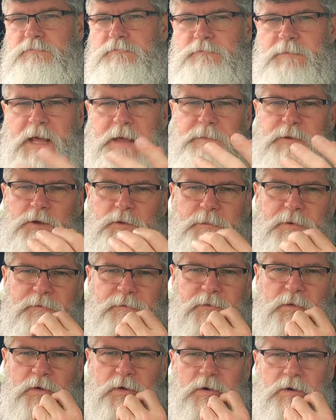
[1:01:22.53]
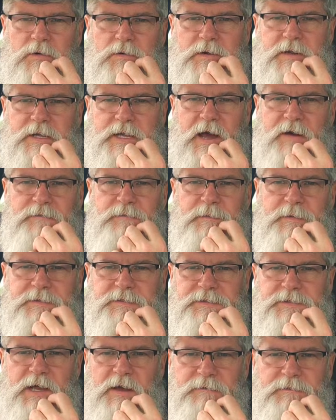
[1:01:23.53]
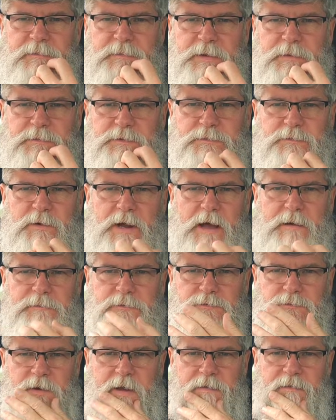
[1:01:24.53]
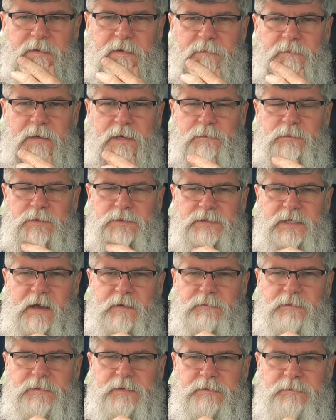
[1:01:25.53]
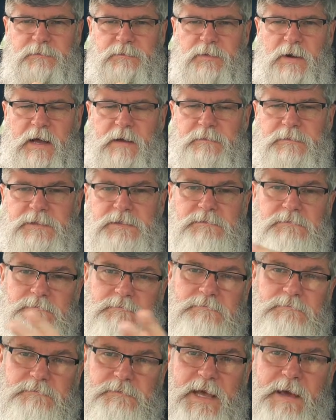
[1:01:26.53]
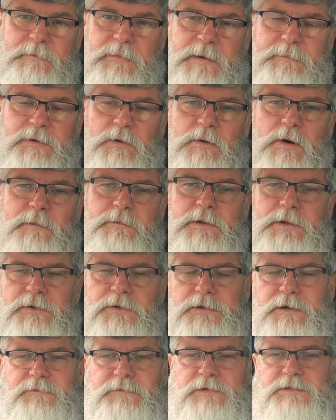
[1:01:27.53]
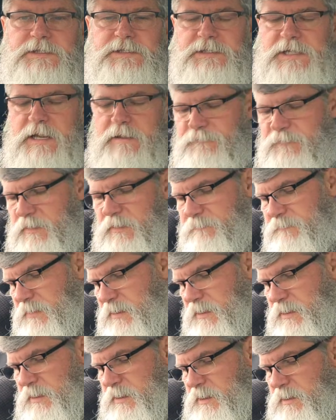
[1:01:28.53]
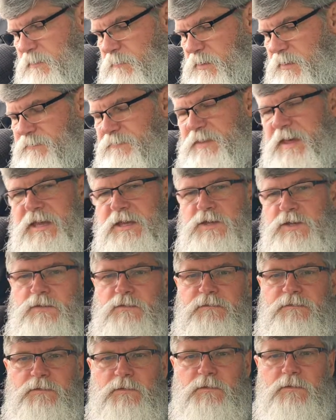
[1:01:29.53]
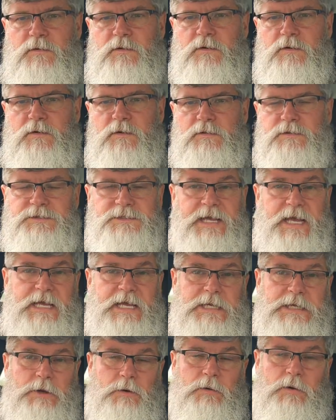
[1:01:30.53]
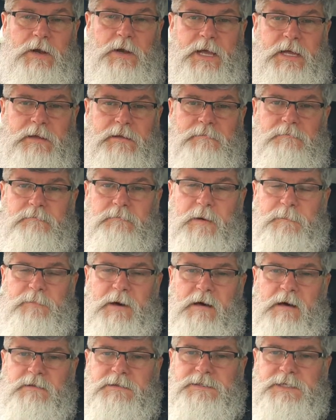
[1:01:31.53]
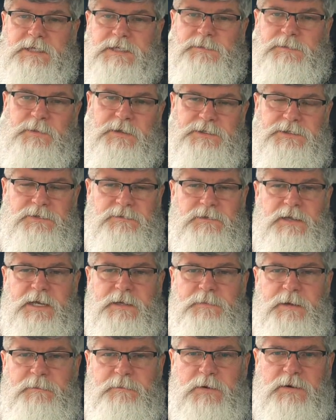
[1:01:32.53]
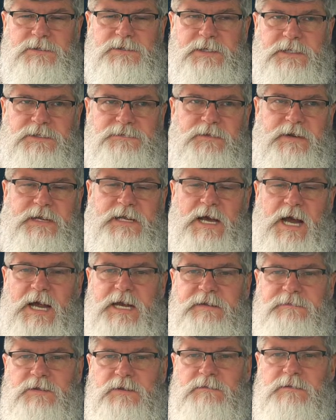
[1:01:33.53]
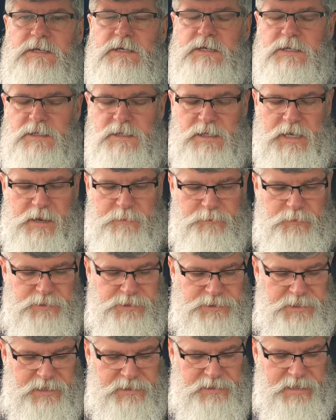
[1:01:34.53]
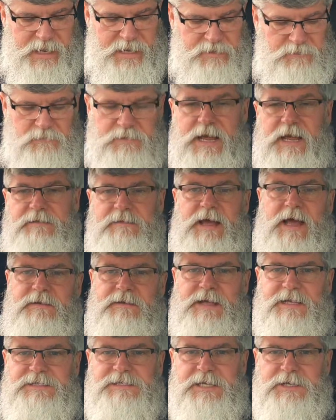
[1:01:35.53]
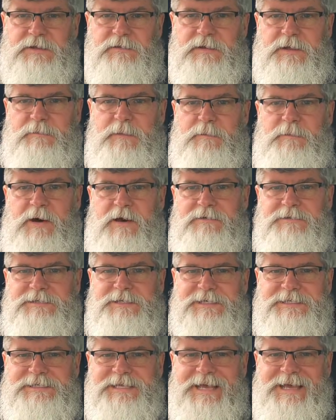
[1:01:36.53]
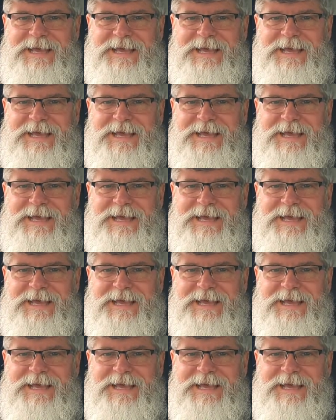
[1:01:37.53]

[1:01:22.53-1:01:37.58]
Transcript: Maybe you prefer government solving people's problems rather than people solving problems. That might be where our political differences come from. But thank you for saying you don't like my politics, but you'd like me personally. It's very kind of you. I appreciate that. Well, not saying you don't like my politics.